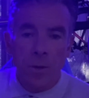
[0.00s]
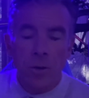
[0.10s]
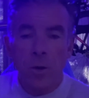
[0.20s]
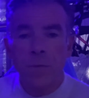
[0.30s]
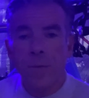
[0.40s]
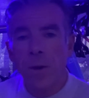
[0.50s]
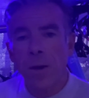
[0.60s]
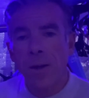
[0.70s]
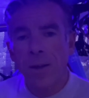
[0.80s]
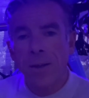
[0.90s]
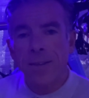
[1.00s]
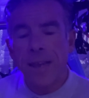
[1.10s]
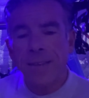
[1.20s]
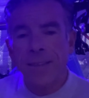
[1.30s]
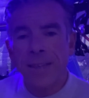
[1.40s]
good for
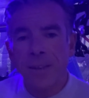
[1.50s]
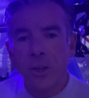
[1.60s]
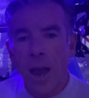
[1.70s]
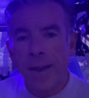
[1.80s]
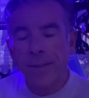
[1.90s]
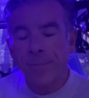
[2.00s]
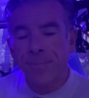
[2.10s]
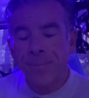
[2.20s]
testing the chain.